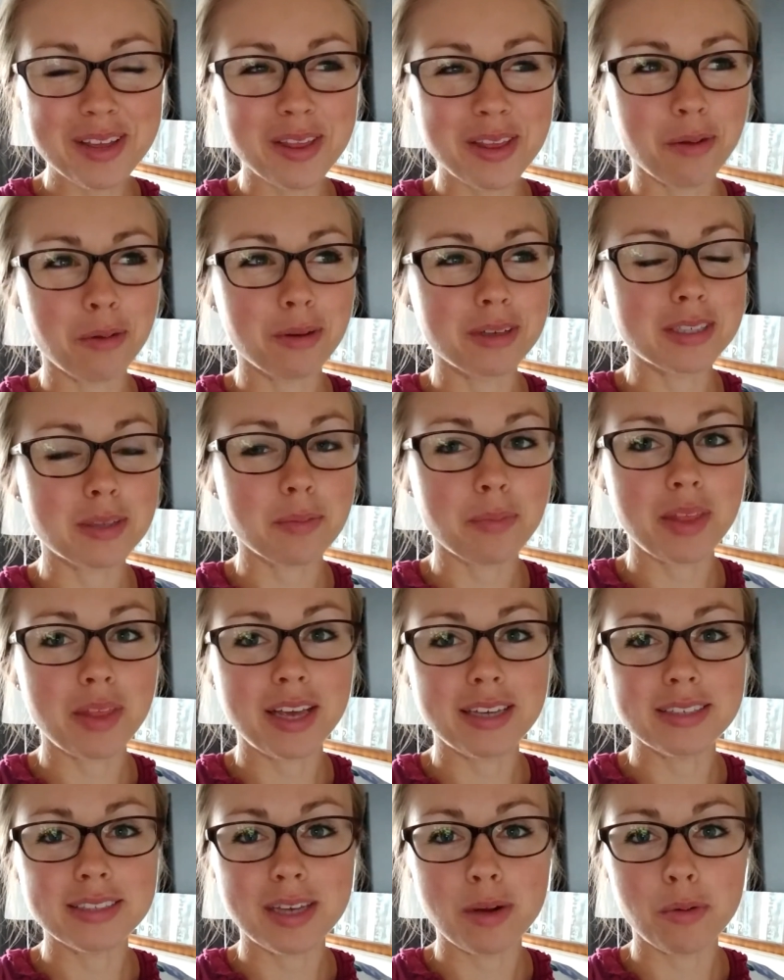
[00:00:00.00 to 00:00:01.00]
There were some
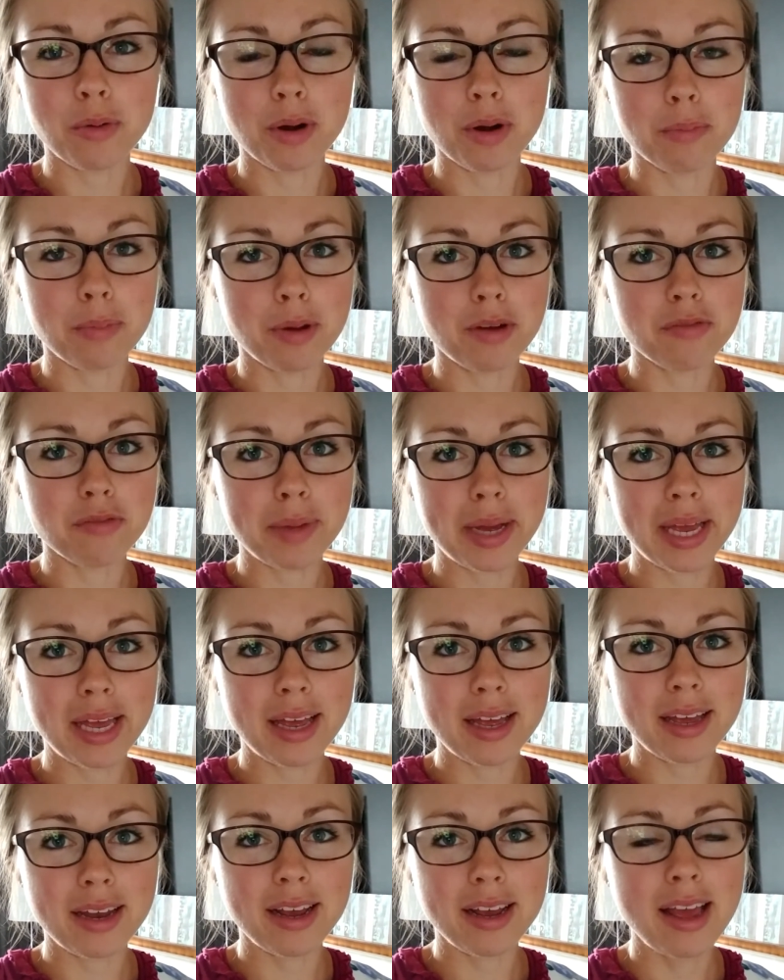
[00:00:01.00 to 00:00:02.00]
things that were above my
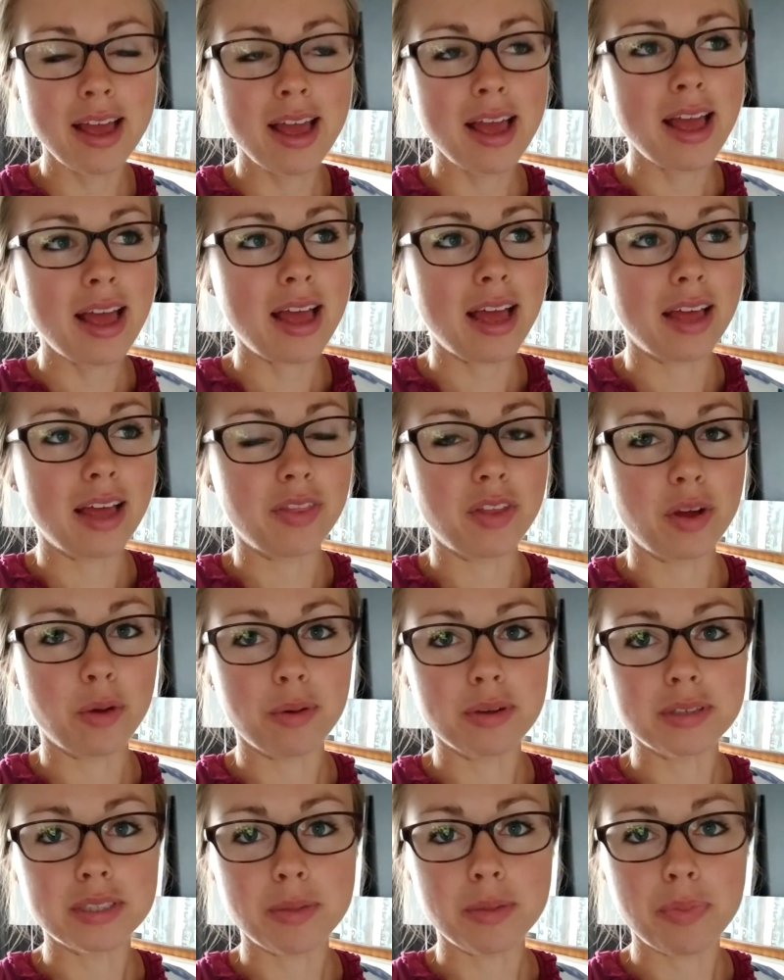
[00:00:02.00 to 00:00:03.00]
head, and there
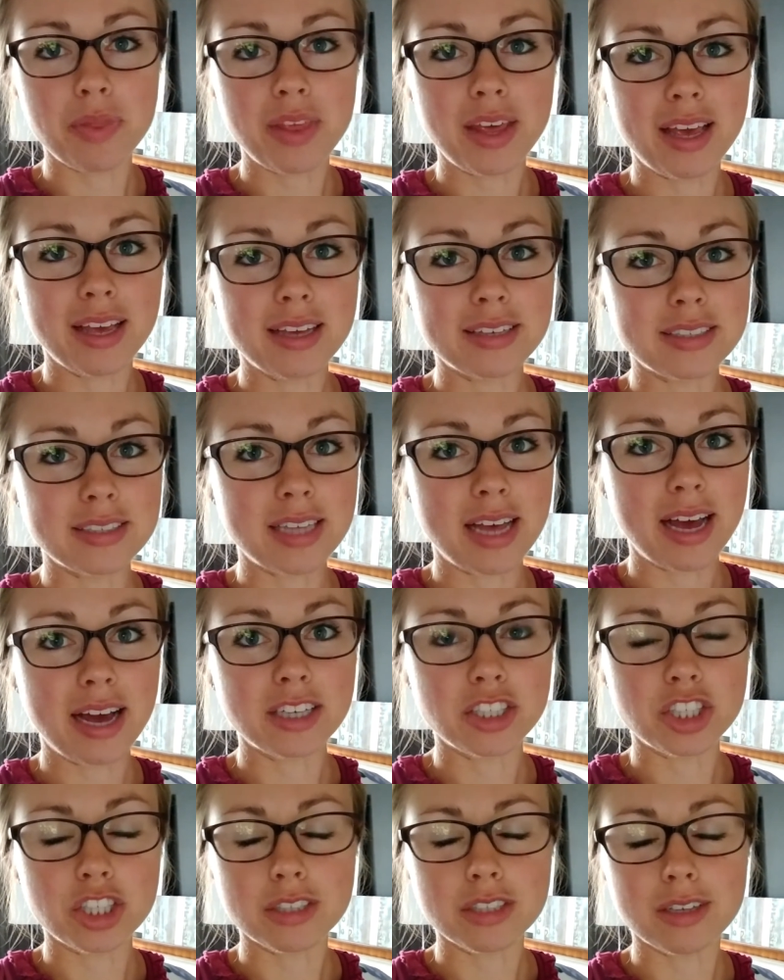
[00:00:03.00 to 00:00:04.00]
were some things
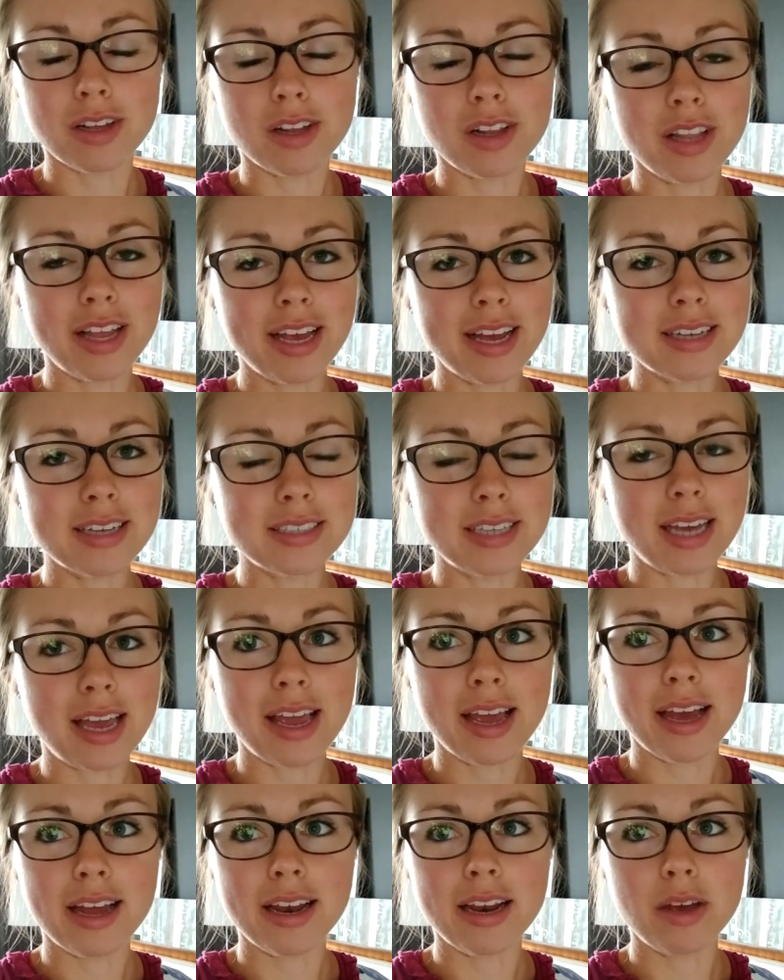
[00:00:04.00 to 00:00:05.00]
that just clicked,
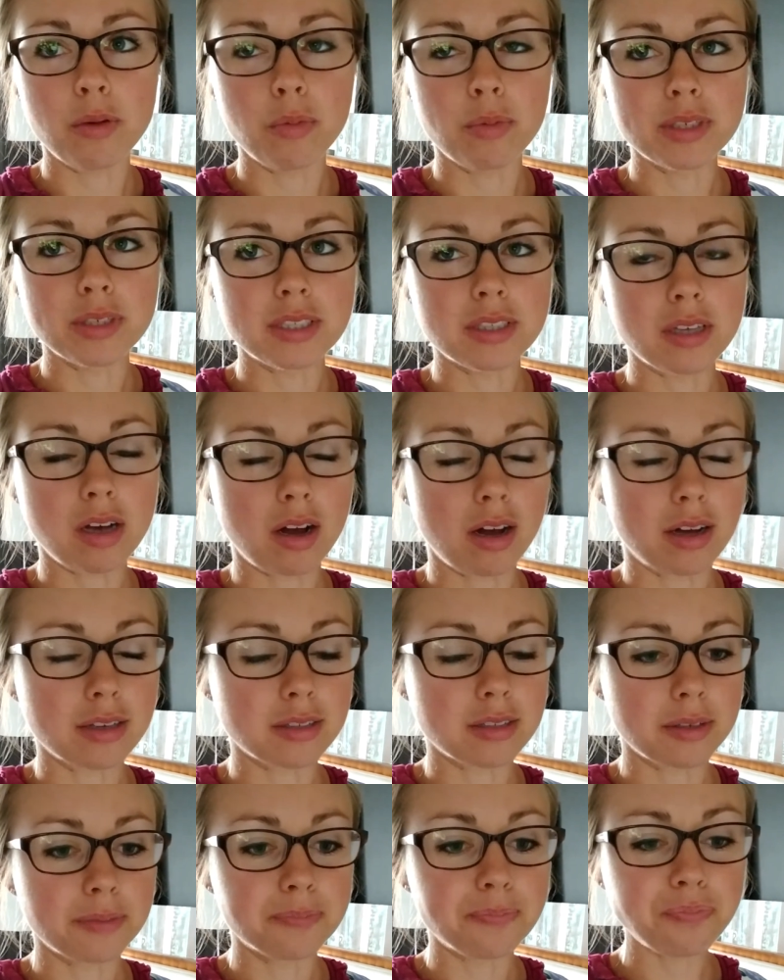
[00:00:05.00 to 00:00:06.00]
and it was
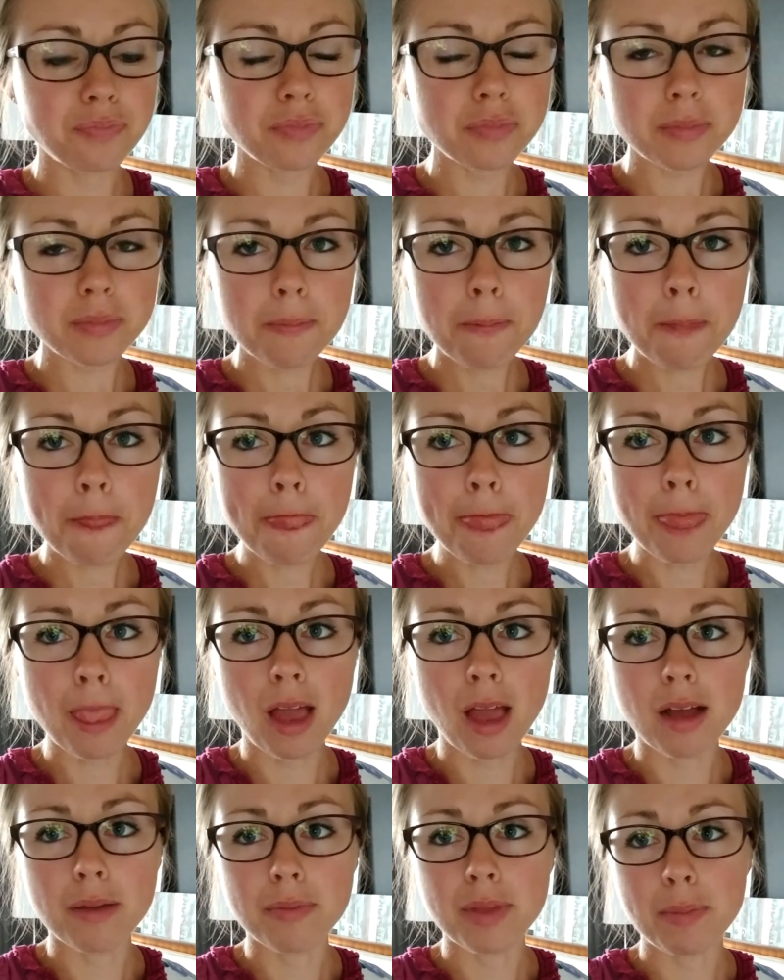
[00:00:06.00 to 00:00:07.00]
awesome.
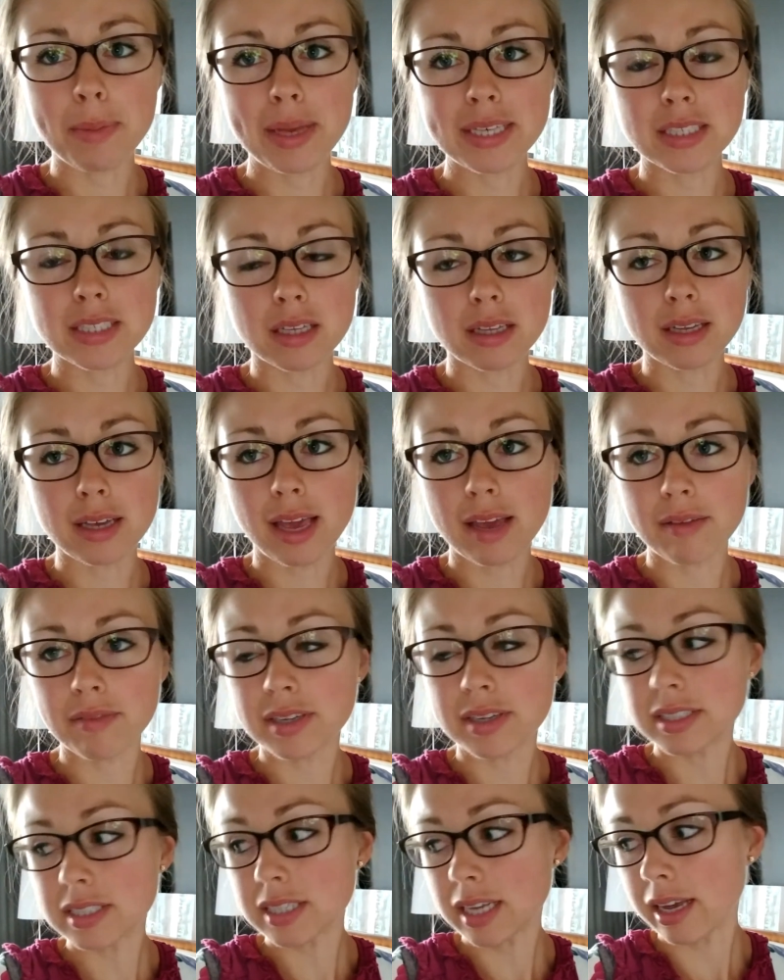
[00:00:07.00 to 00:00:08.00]
They basically gave
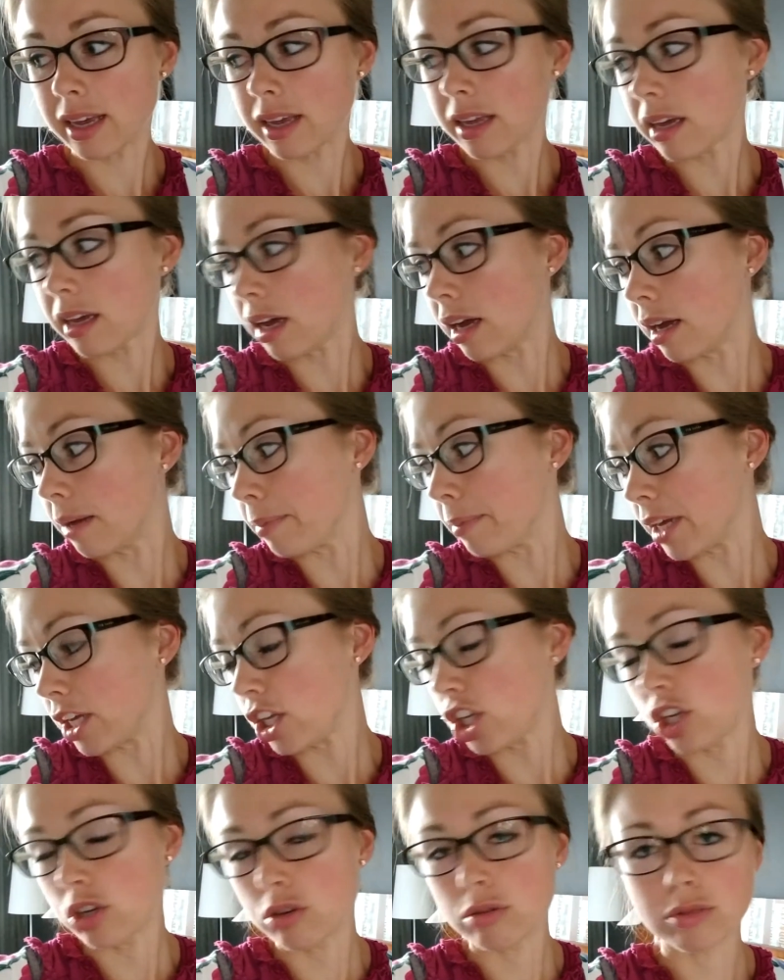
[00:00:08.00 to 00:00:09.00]
us like a
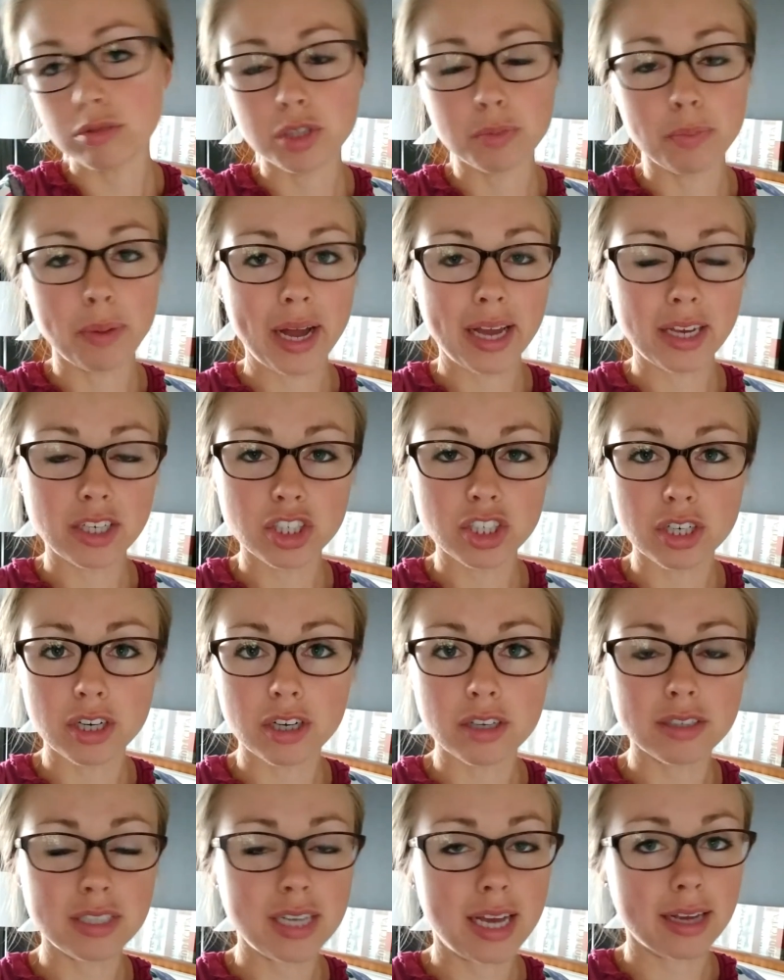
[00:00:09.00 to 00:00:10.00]
huge
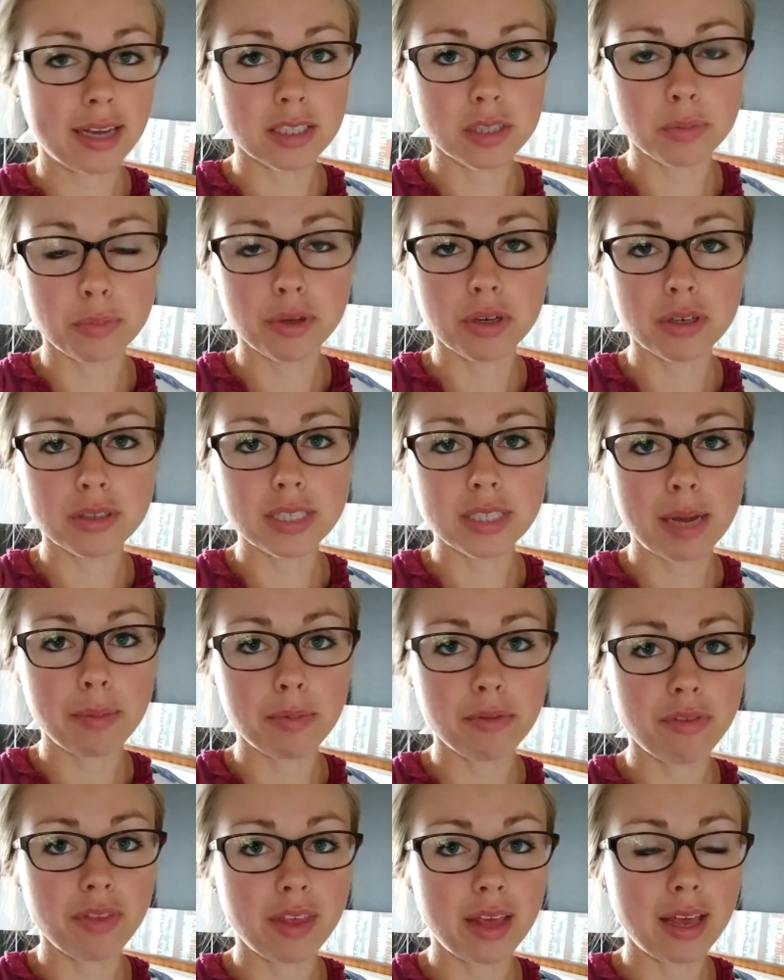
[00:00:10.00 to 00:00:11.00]
binder textbook type
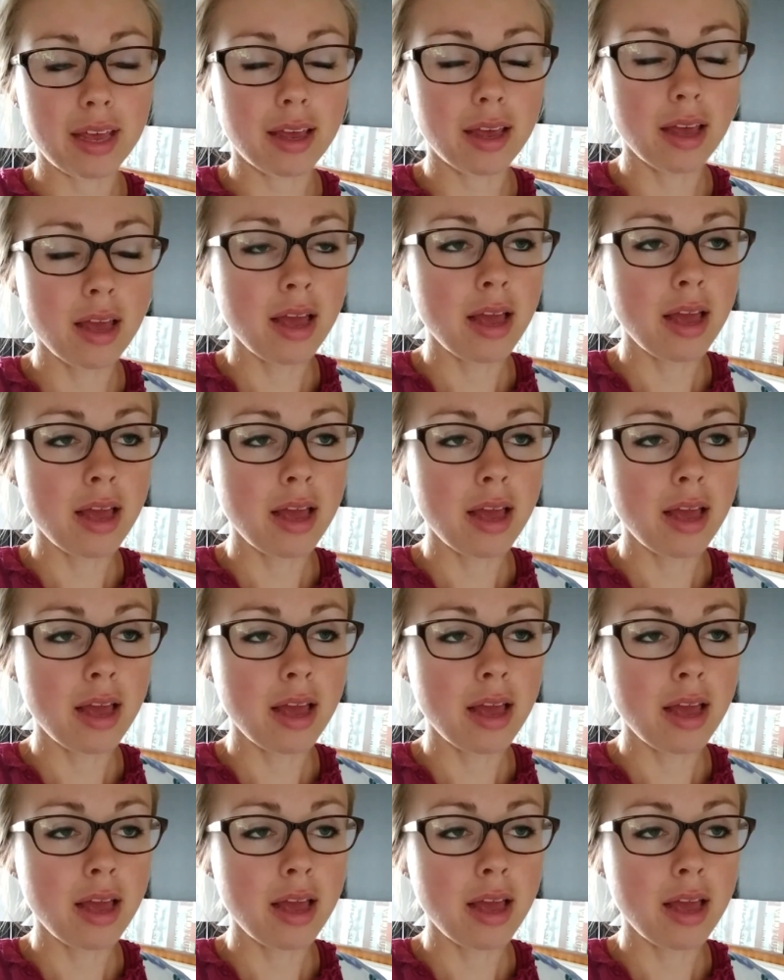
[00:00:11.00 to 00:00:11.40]
of thing